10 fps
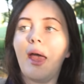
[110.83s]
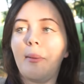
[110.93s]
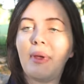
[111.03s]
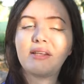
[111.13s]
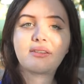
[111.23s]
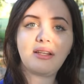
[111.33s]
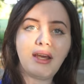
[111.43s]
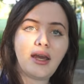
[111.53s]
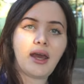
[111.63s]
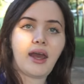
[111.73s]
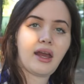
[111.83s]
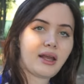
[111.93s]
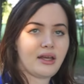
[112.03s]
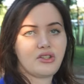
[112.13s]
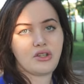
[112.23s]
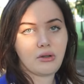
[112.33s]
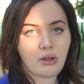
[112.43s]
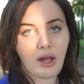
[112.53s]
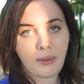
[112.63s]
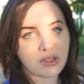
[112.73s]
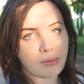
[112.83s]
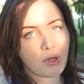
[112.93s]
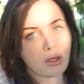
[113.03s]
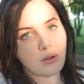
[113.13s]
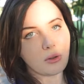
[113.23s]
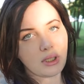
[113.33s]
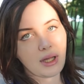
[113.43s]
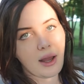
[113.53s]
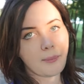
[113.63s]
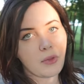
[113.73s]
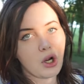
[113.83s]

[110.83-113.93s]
And basically, in case you're like, I'm not Googling that,